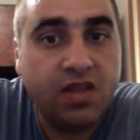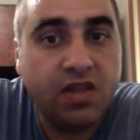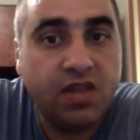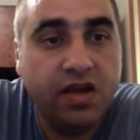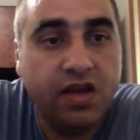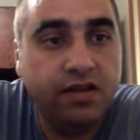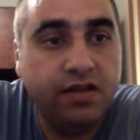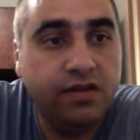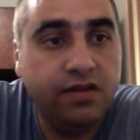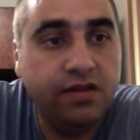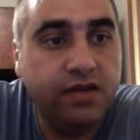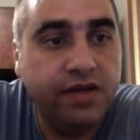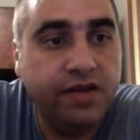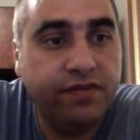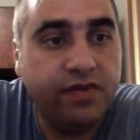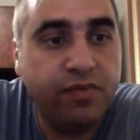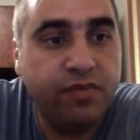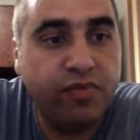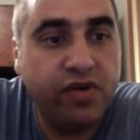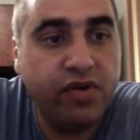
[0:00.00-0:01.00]
And if
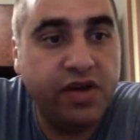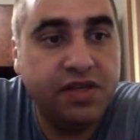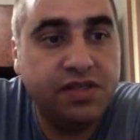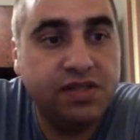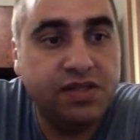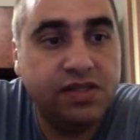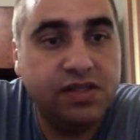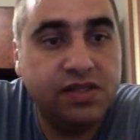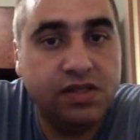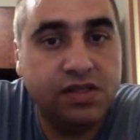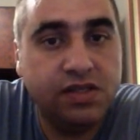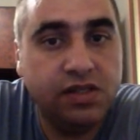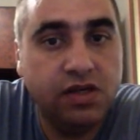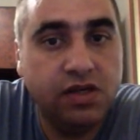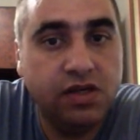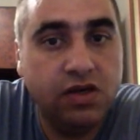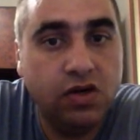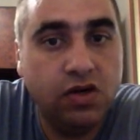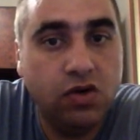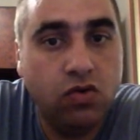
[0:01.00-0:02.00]
the price
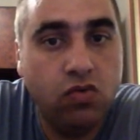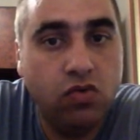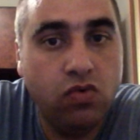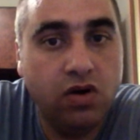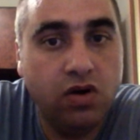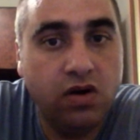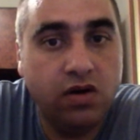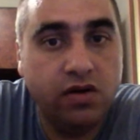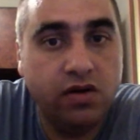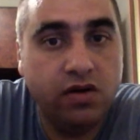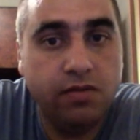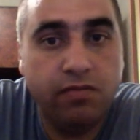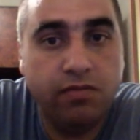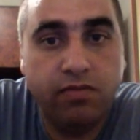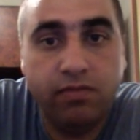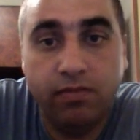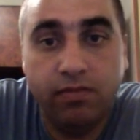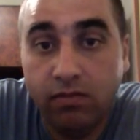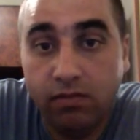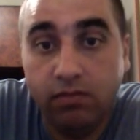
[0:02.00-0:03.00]
will
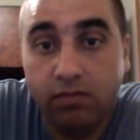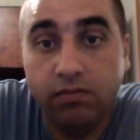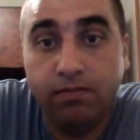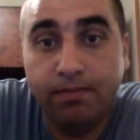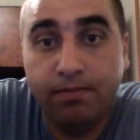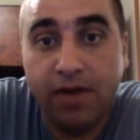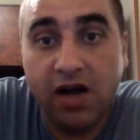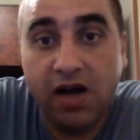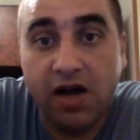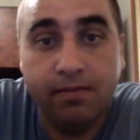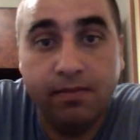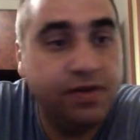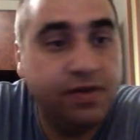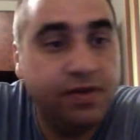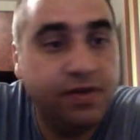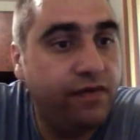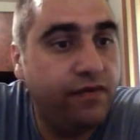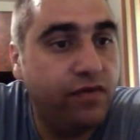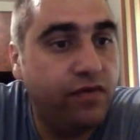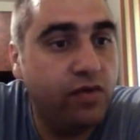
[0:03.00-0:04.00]
pump
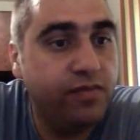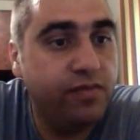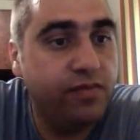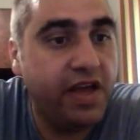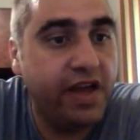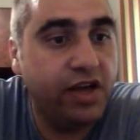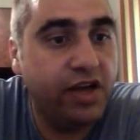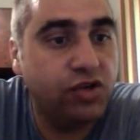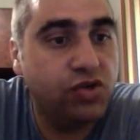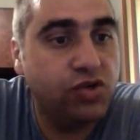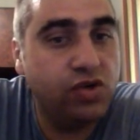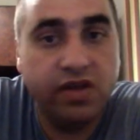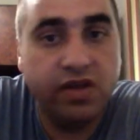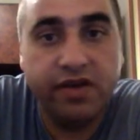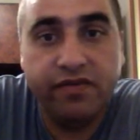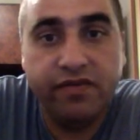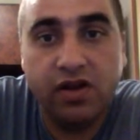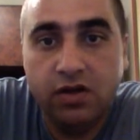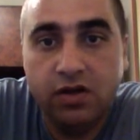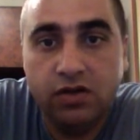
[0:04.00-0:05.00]
from the actual
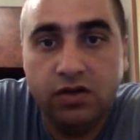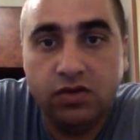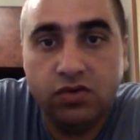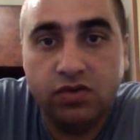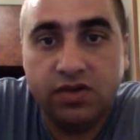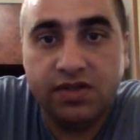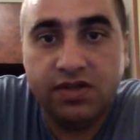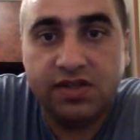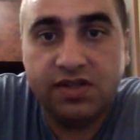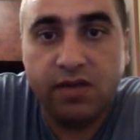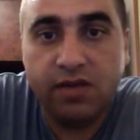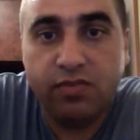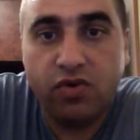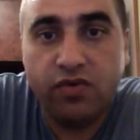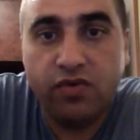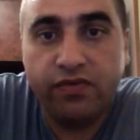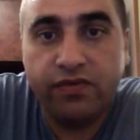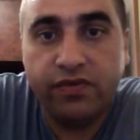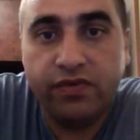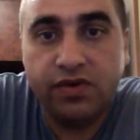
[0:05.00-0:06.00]
level to this top
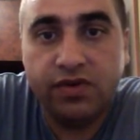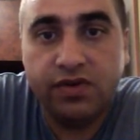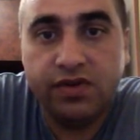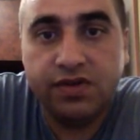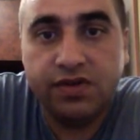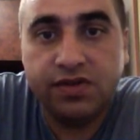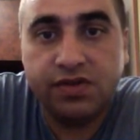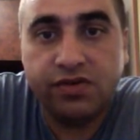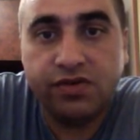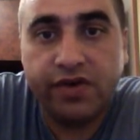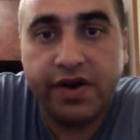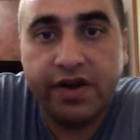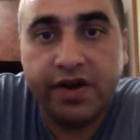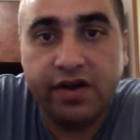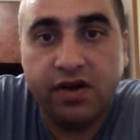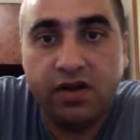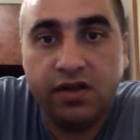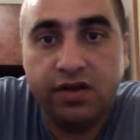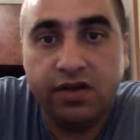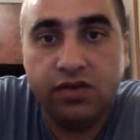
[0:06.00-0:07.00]
of this
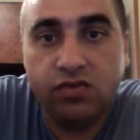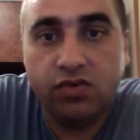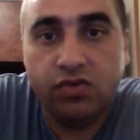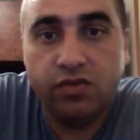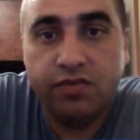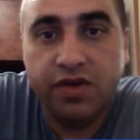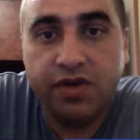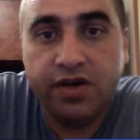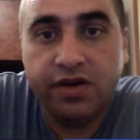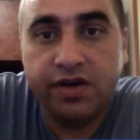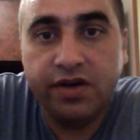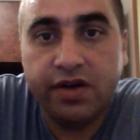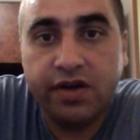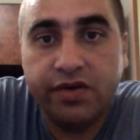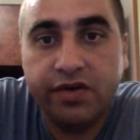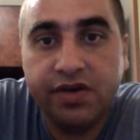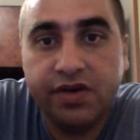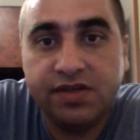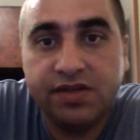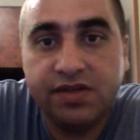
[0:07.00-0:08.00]
triangle, it will be an
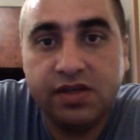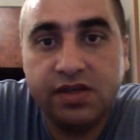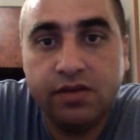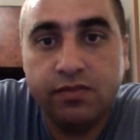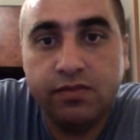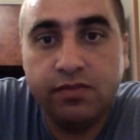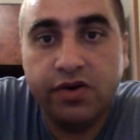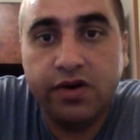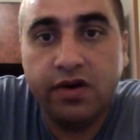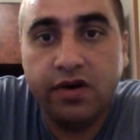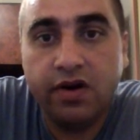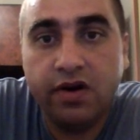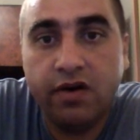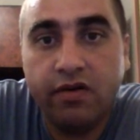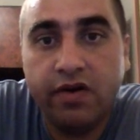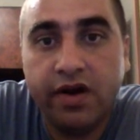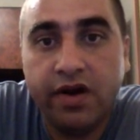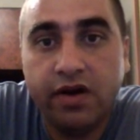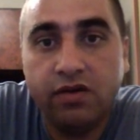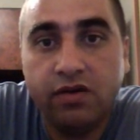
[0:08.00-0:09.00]
increase somewhere
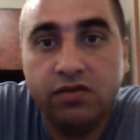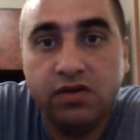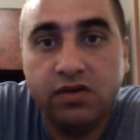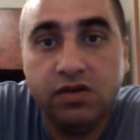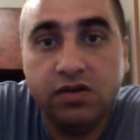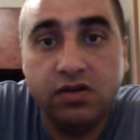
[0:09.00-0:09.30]
around